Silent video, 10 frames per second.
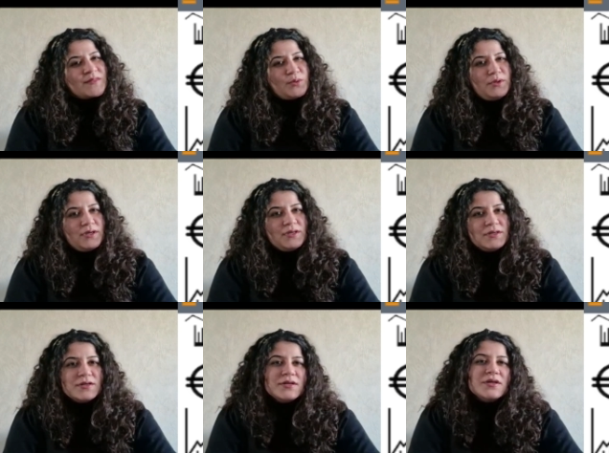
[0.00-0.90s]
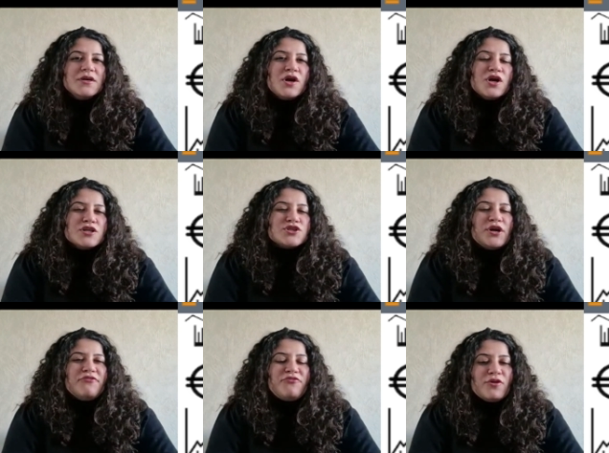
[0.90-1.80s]
okay. So
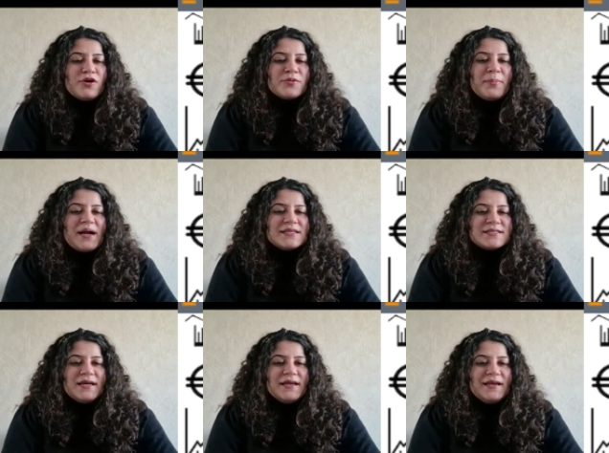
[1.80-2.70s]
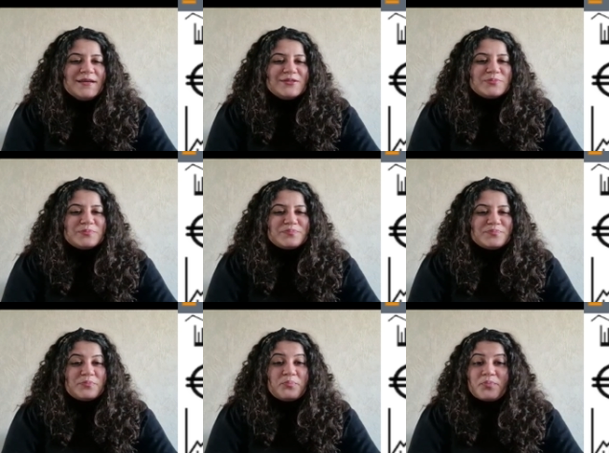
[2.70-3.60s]
he followed by saying,
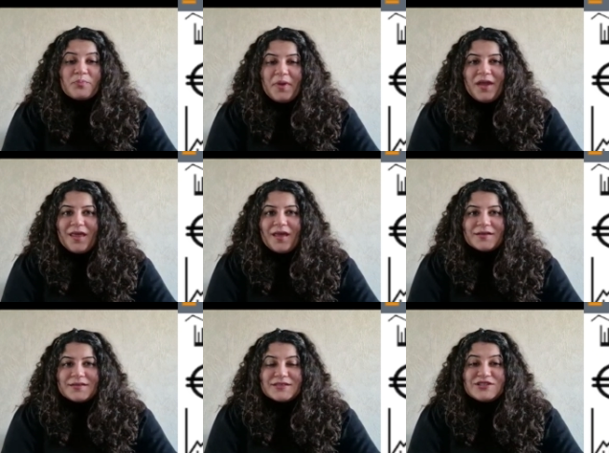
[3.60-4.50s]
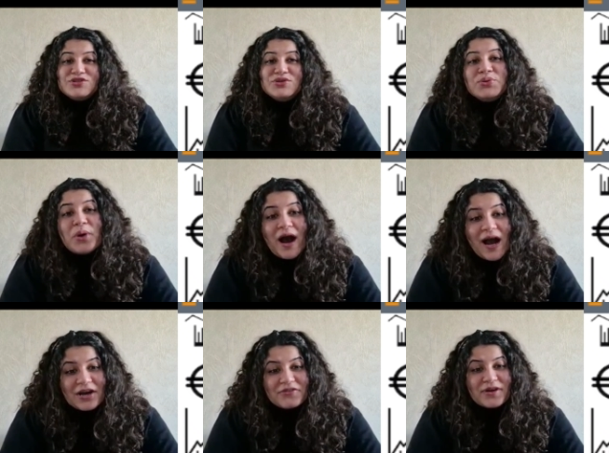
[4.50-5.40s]
meaning, do you
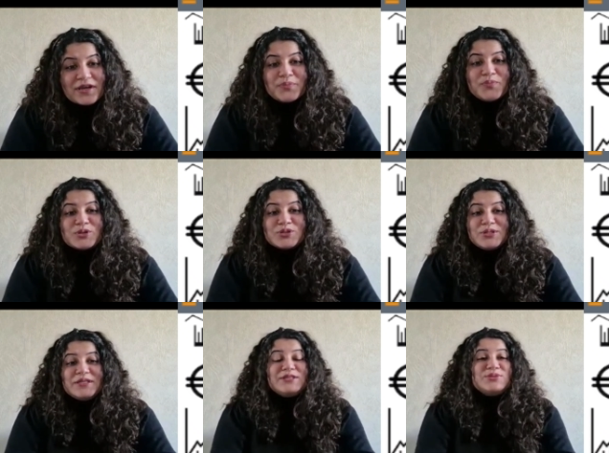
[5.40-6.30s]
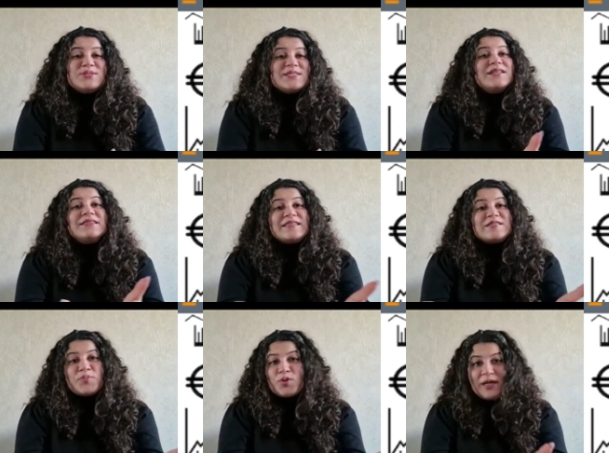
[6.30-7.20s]
have an opportunity to sell this
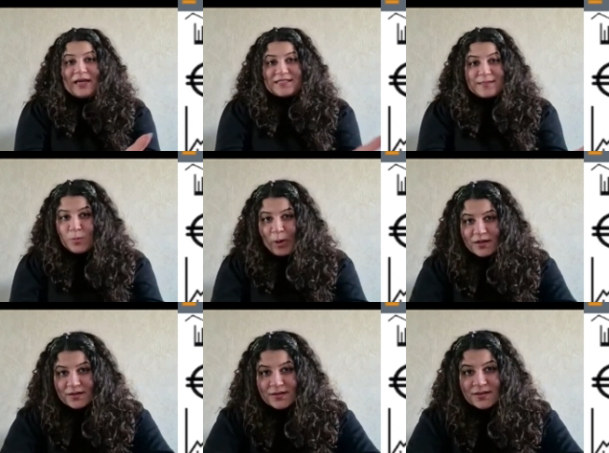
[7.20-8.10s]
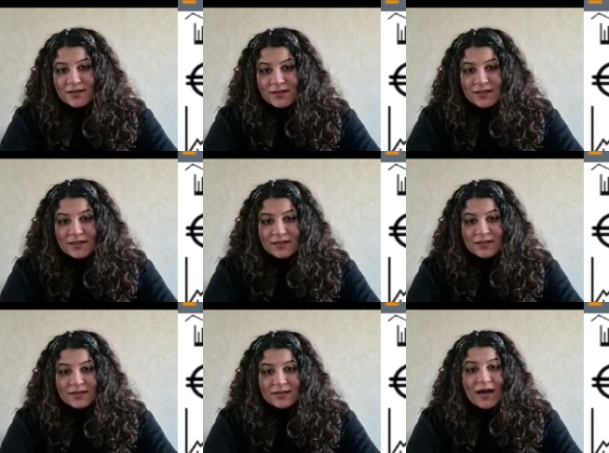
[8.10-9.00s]
product somewhere?
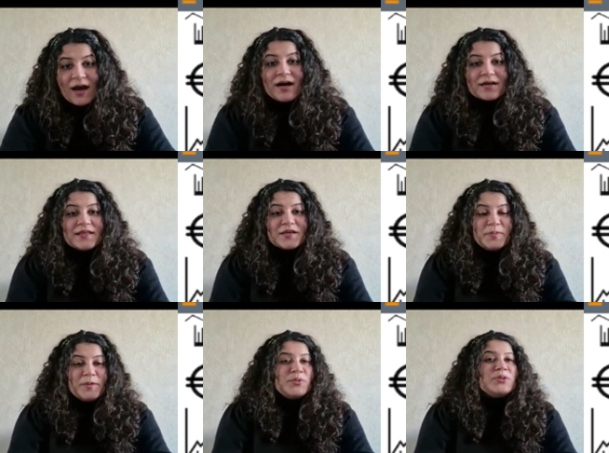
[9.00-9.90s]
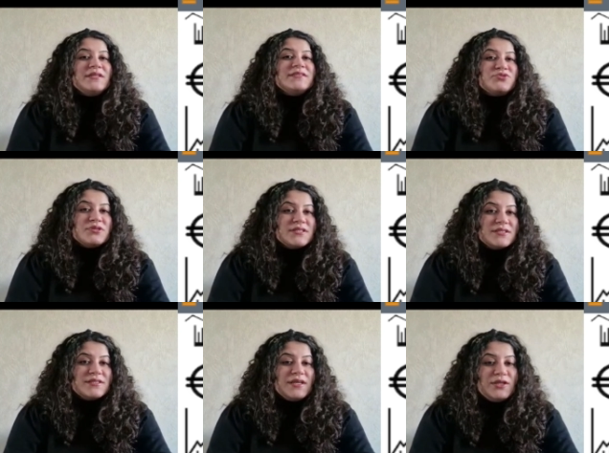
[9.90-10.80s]
Are there people
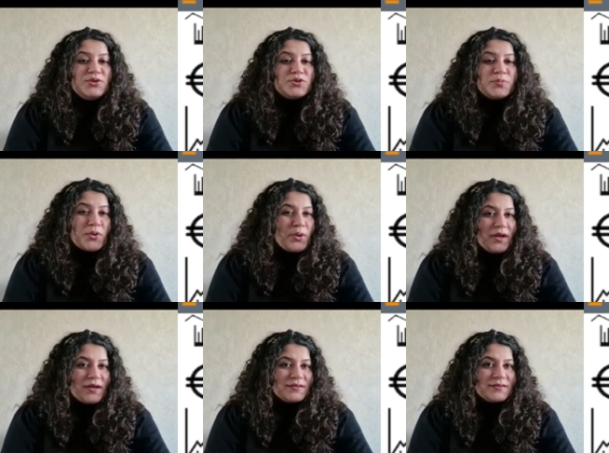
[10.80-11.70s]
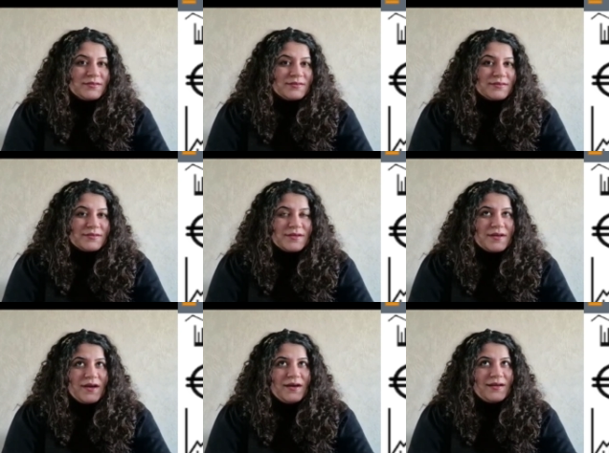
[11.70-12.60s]
interested in your product?
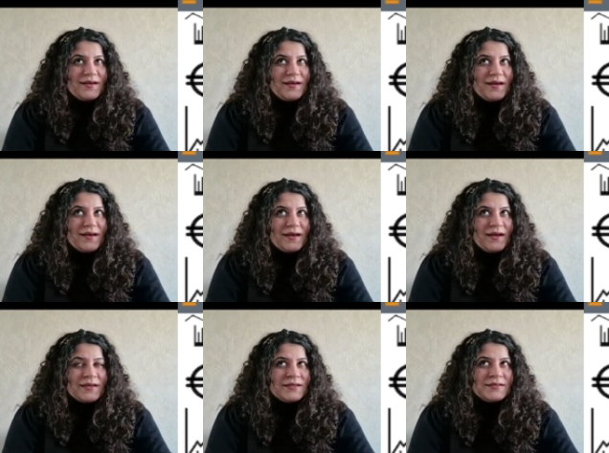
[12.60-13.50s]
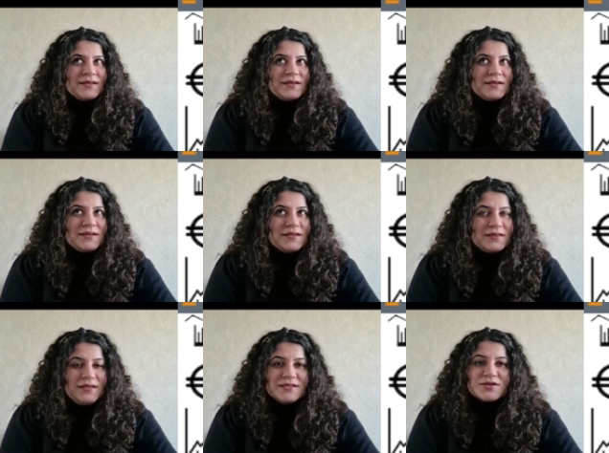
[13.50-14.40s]
And
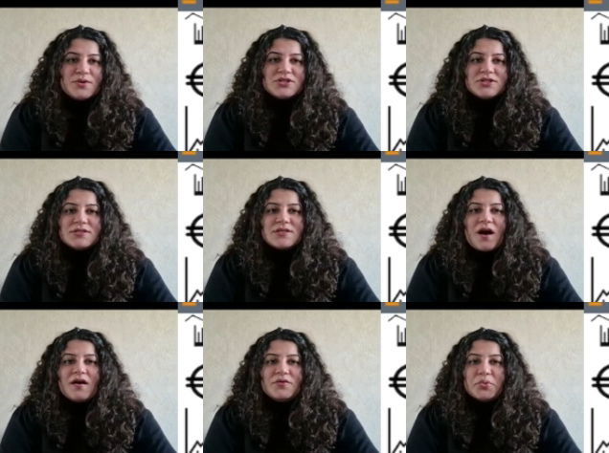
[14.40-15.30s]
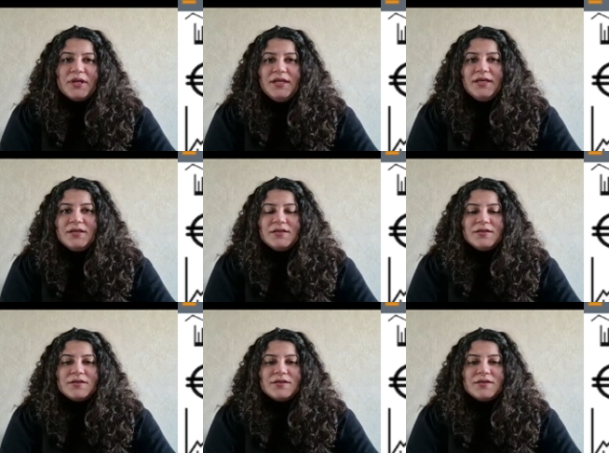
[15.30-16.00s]
these questions are really